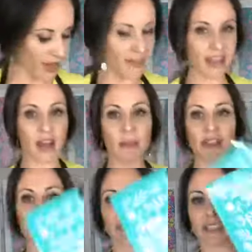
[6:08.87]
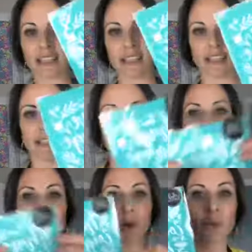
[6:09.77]
They come on little things like this. This
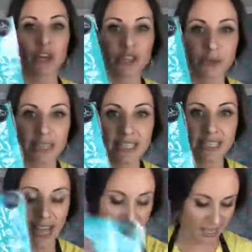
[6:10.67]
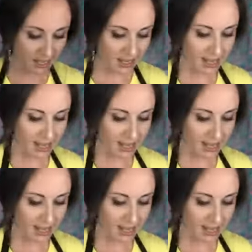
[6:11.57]
is what we're doing today.